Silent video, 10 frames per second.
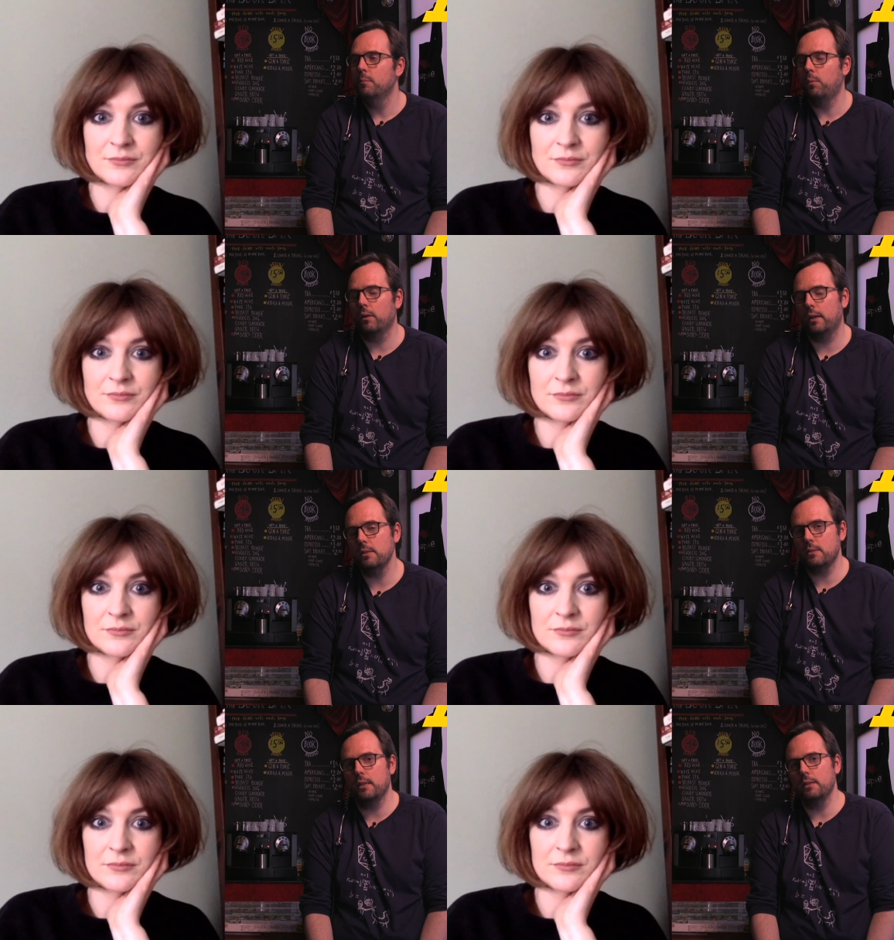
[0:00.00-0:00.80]

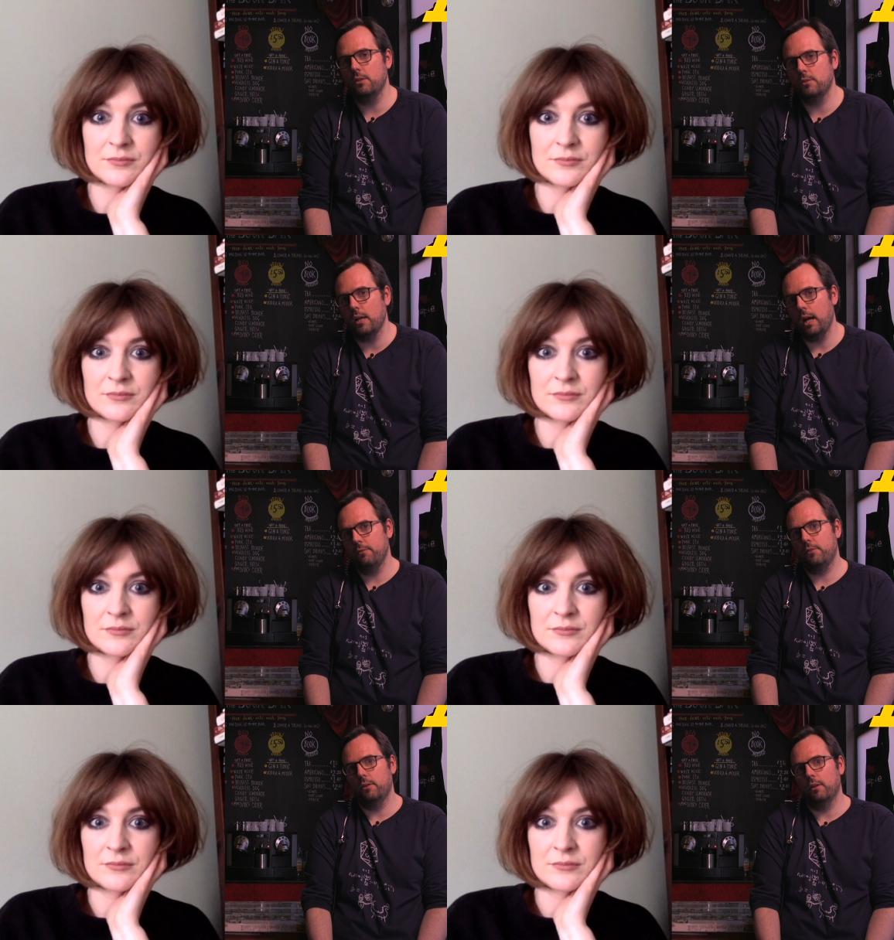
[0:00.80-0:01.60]
Speaker 1: broadcasting it just
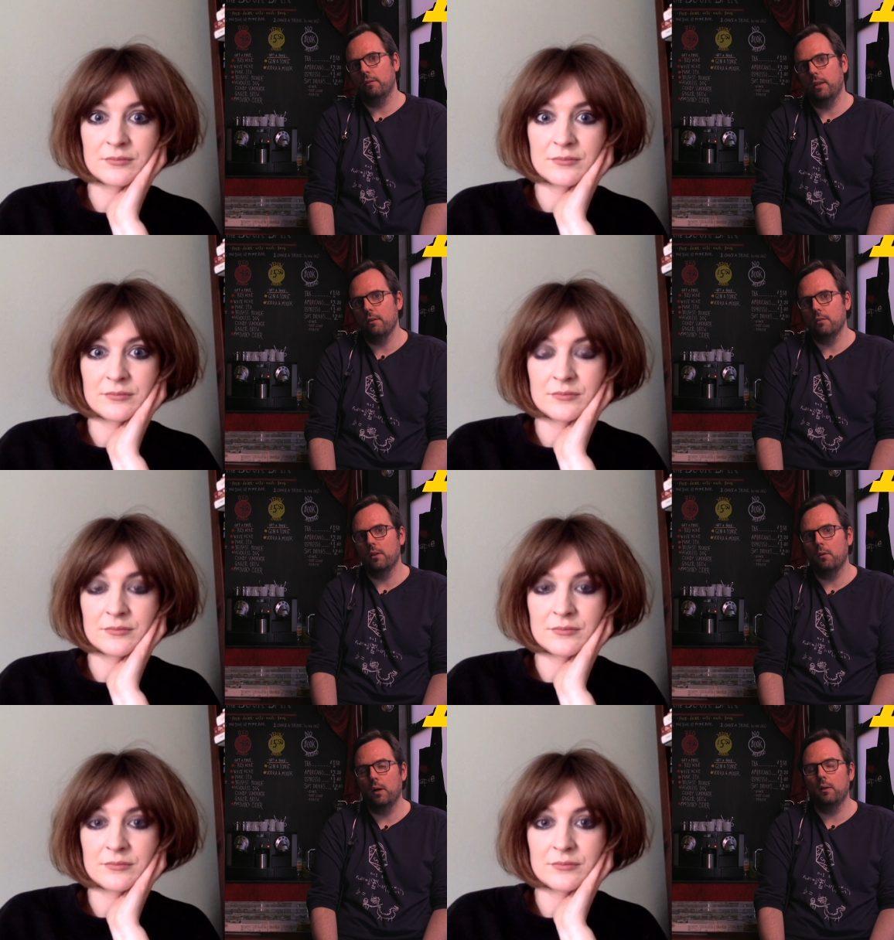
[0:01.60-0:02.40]
after
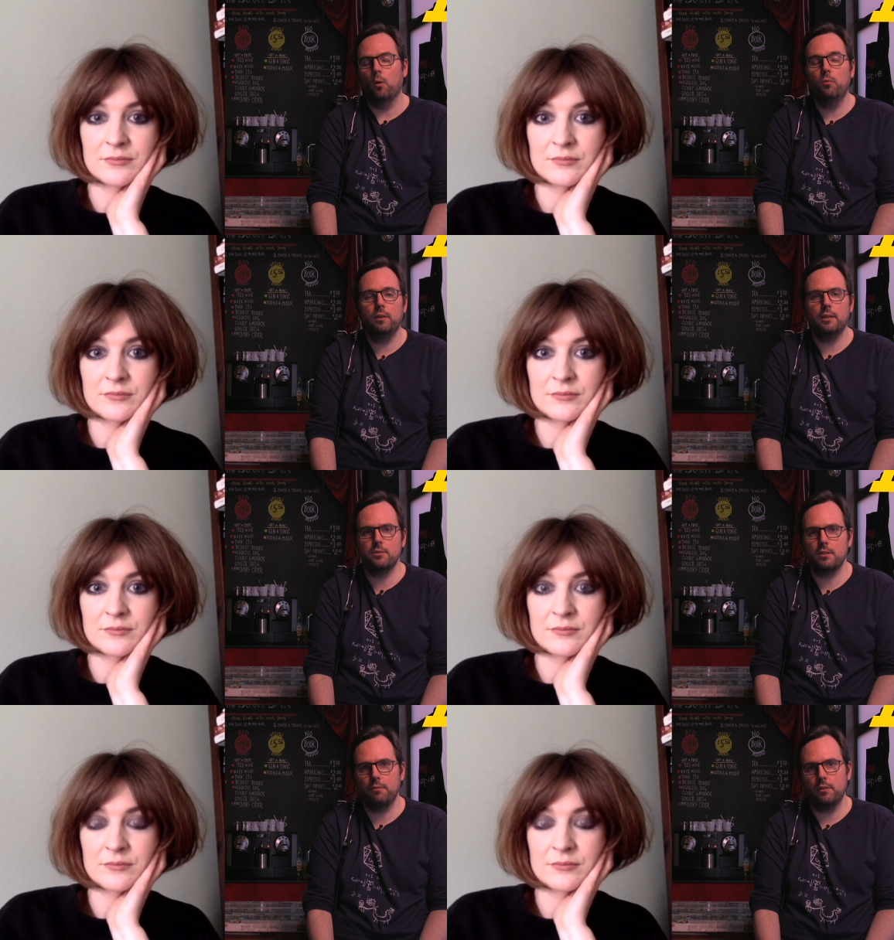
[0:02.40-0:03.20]
they've, hopefully
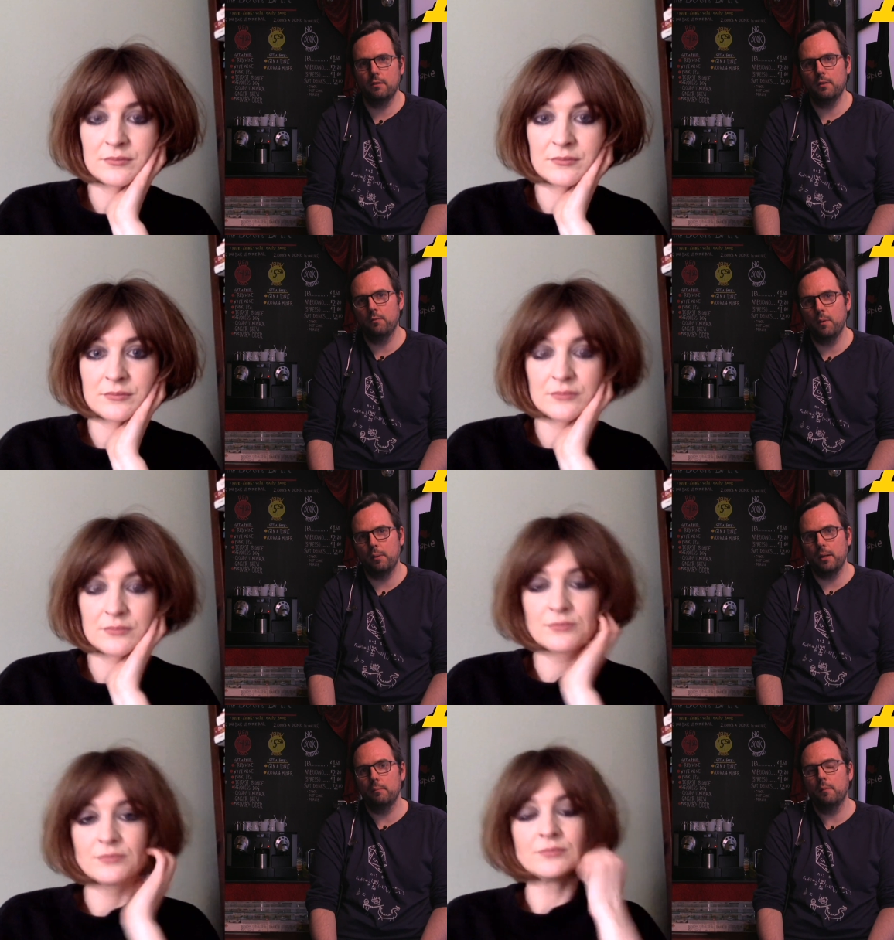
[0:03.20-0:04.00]
just after they've
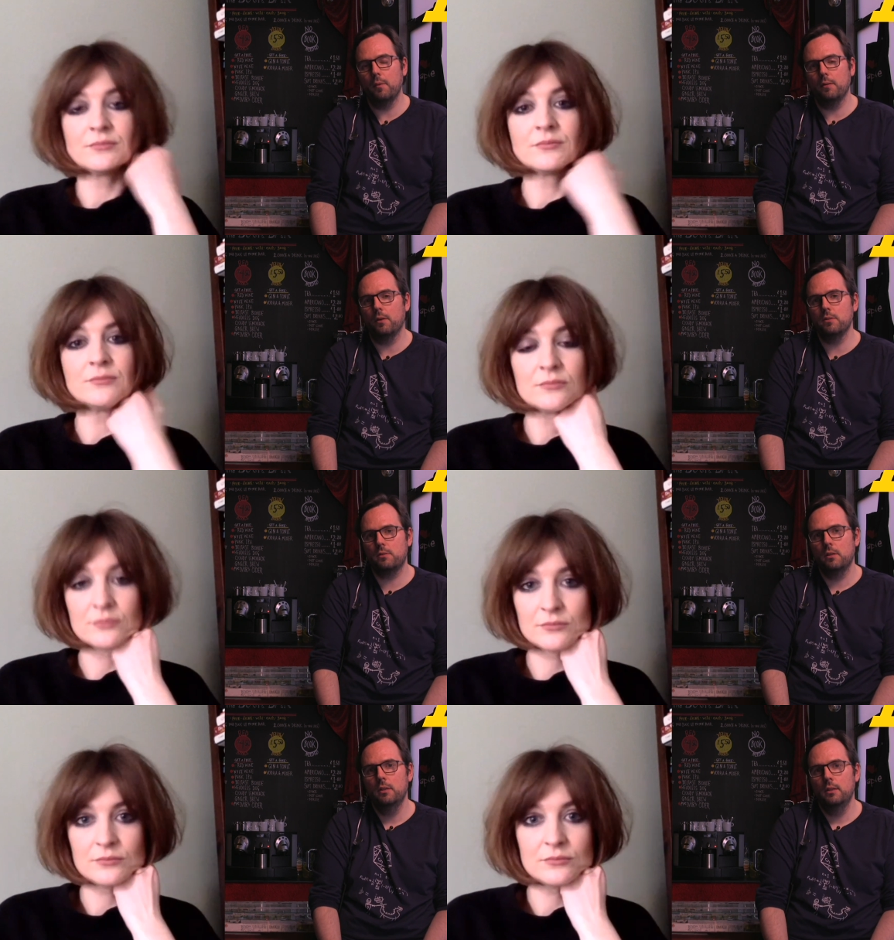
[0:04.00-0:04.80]
maybe announced